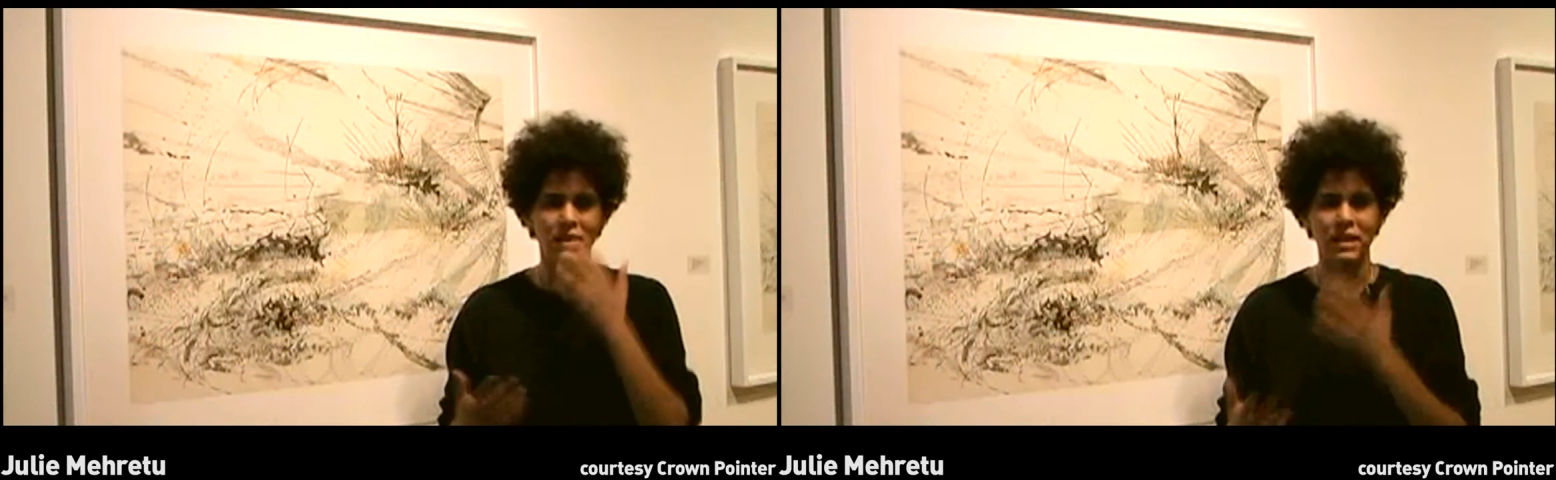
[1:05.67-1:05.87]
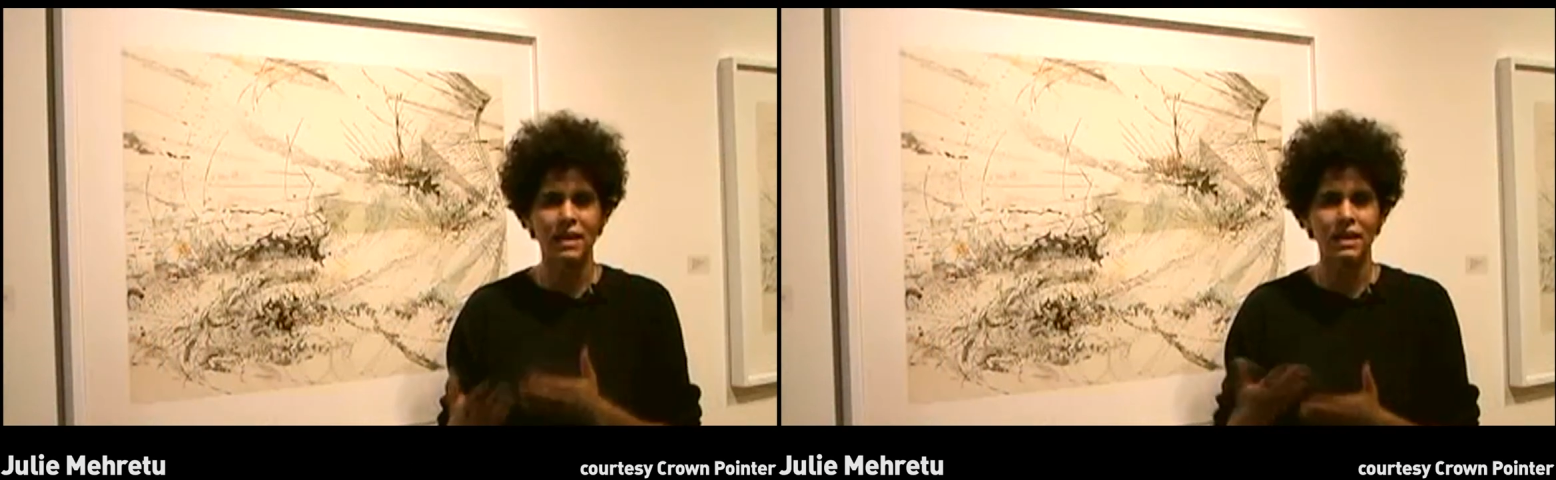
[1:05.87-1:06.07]

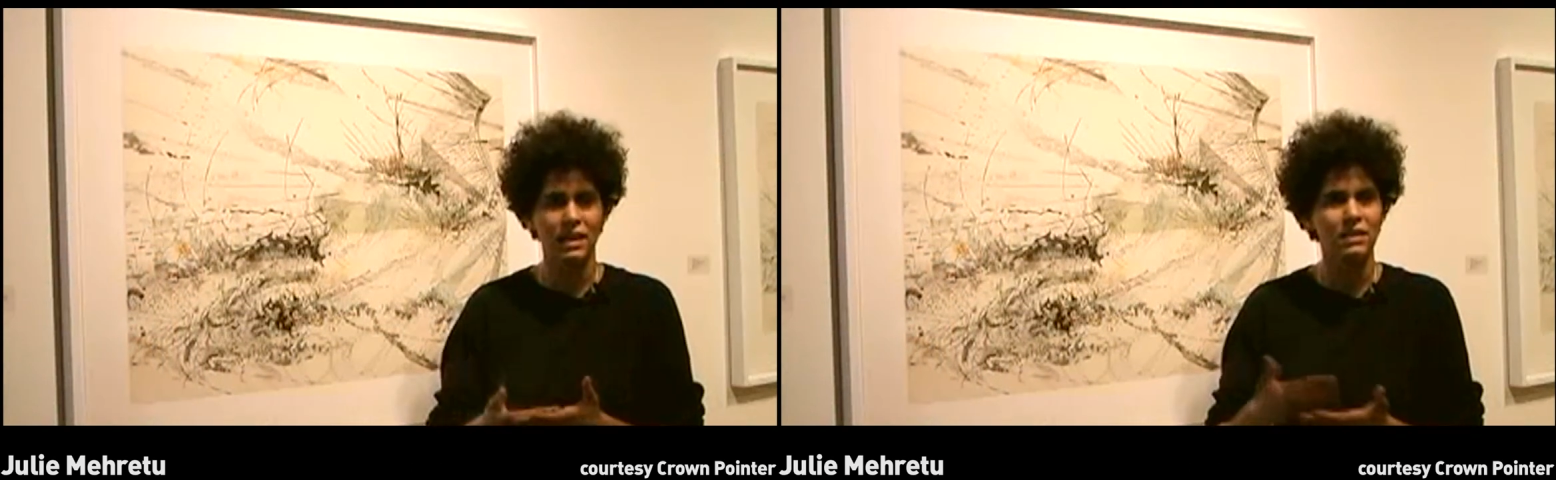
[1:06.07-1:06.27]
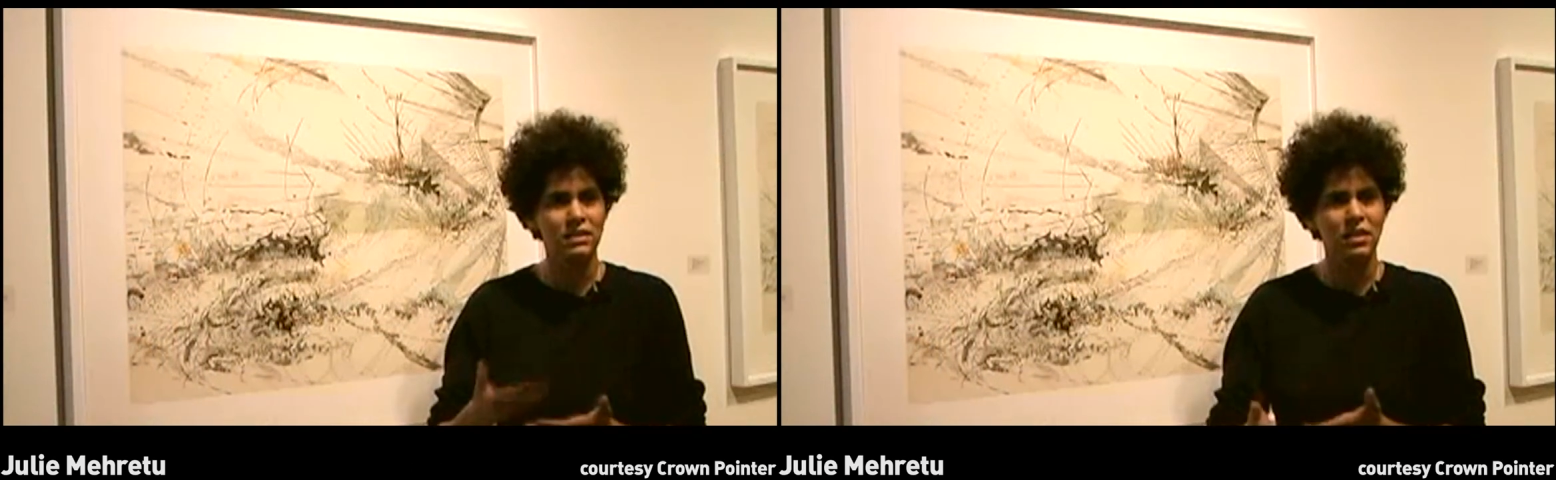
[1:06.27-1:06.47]
that
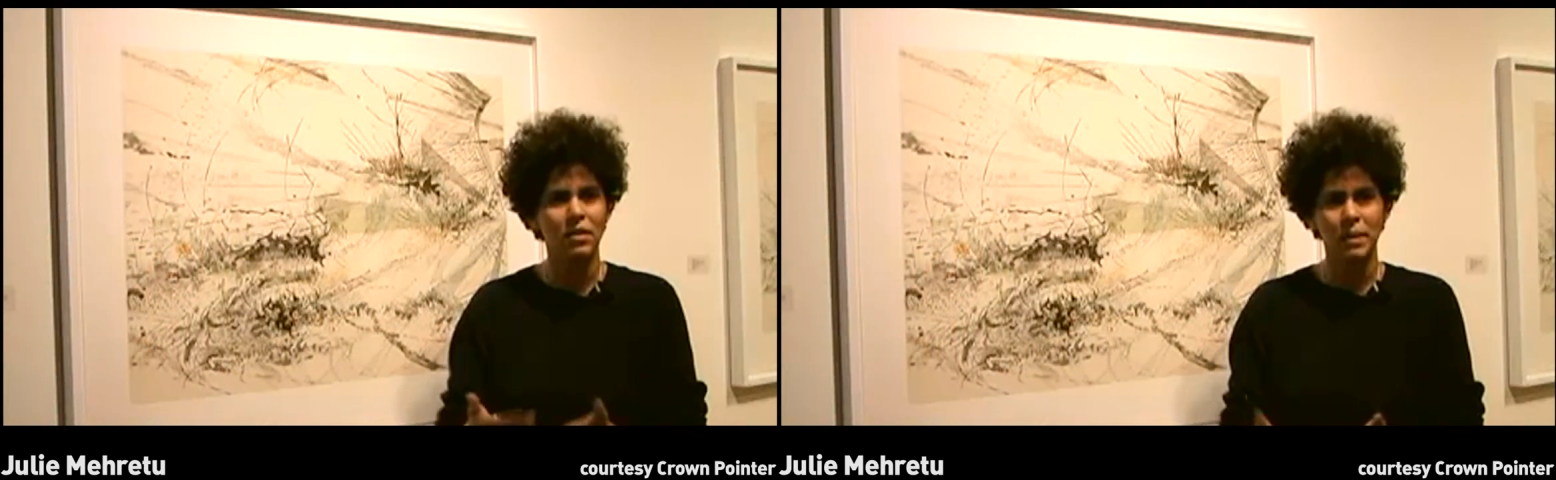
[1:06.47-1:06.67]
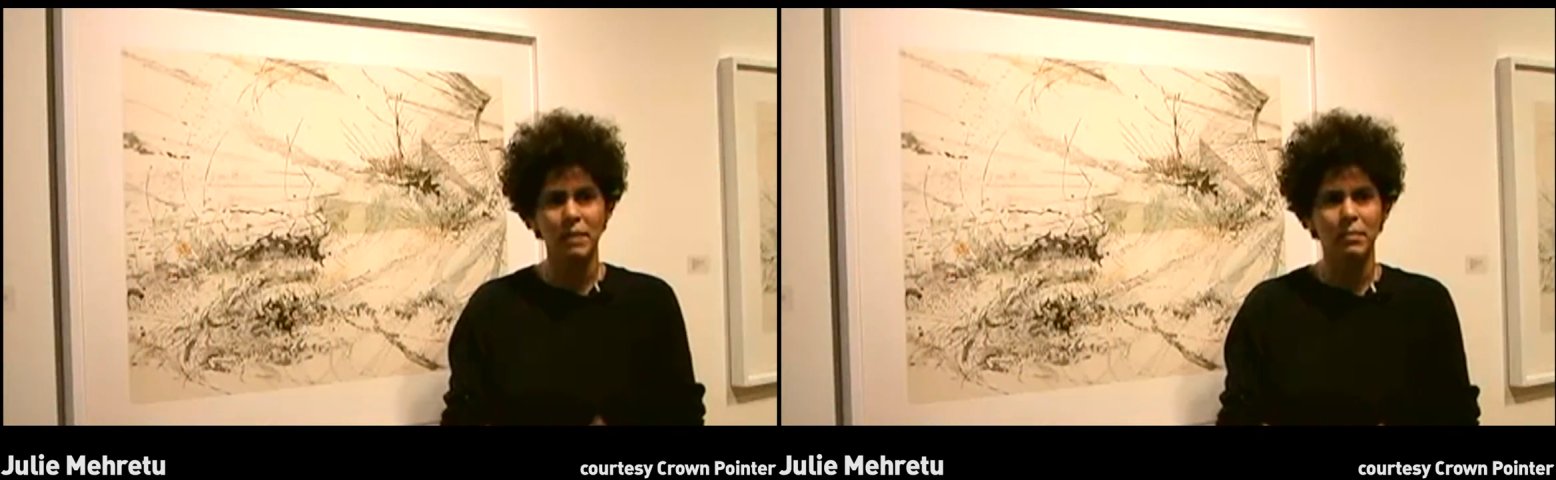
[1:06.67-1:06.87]
ink sit
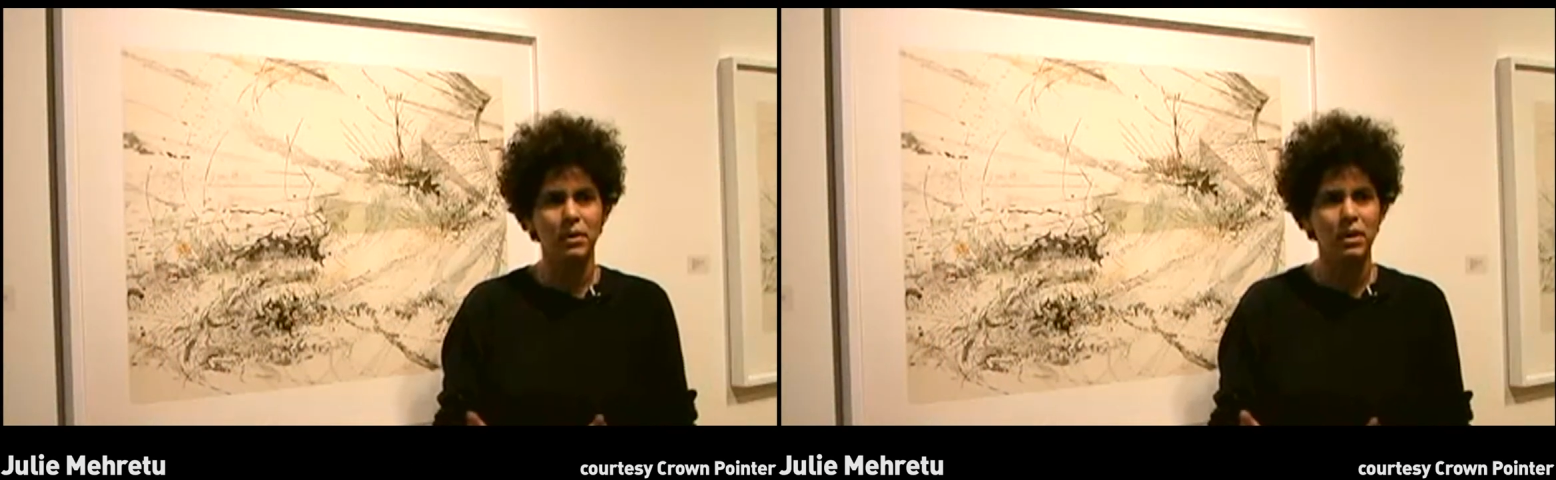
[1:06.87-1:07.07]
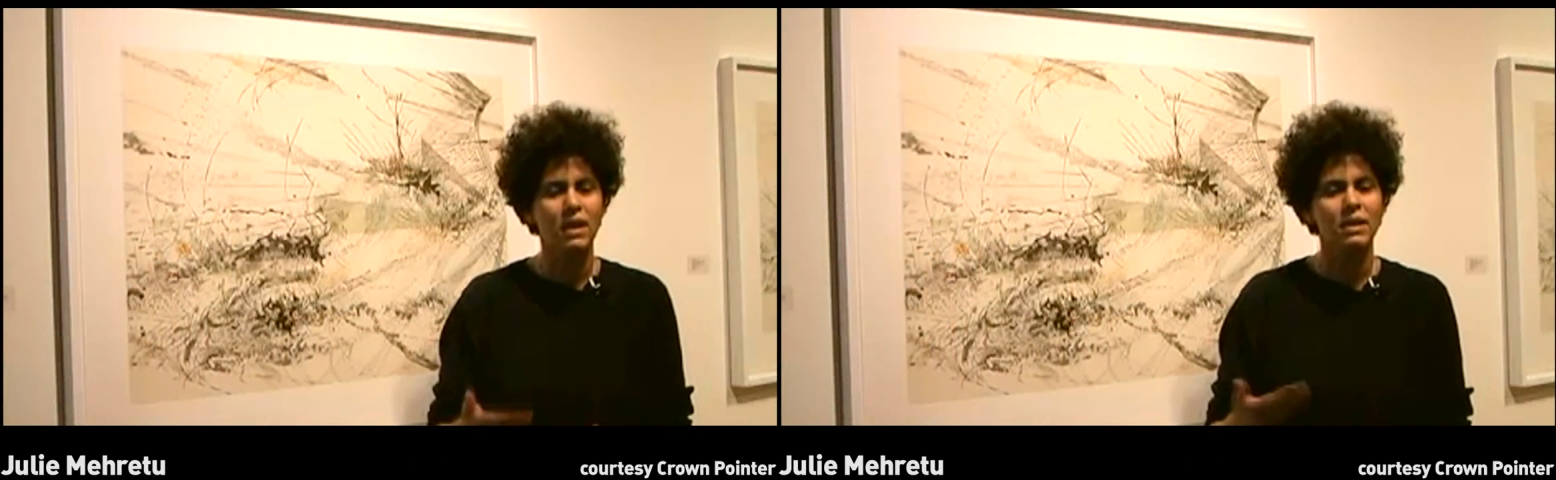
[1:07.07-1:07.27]
on
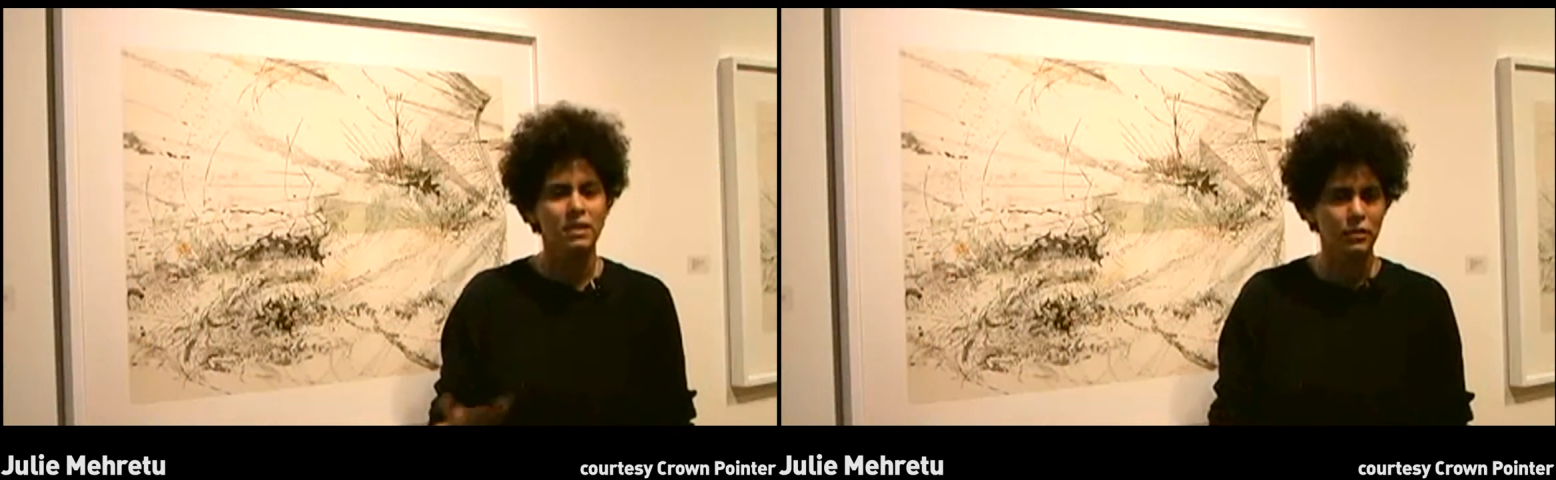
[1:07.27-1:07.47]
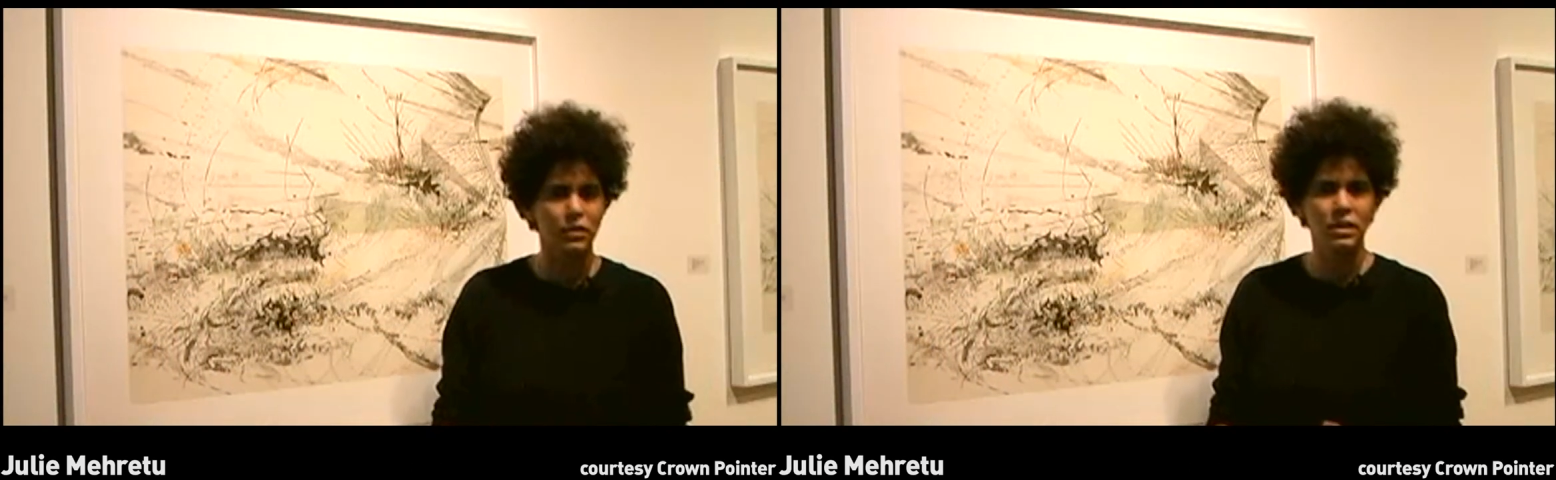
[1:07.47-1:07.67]
paper
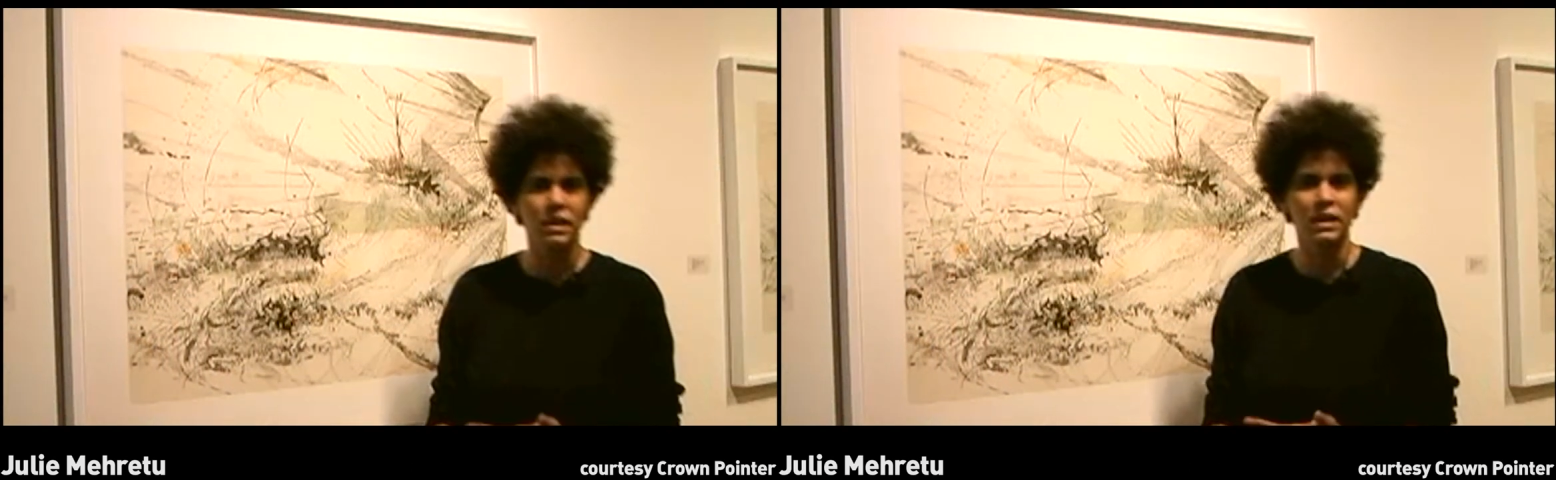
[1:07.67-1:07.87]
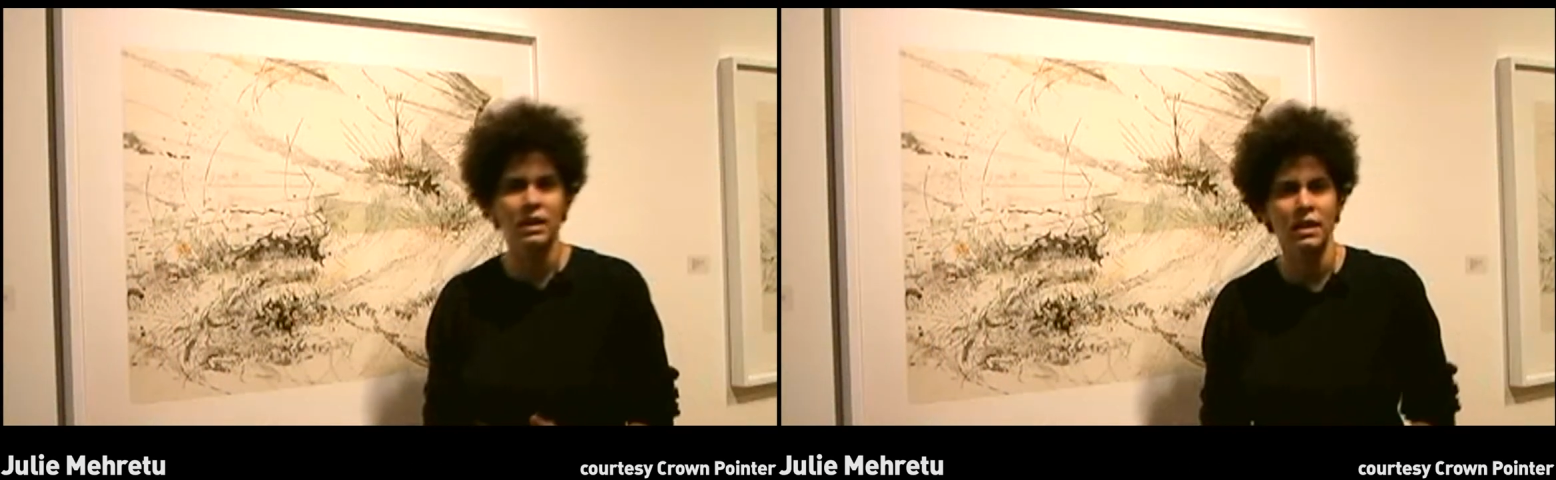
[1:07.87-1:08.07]
differently?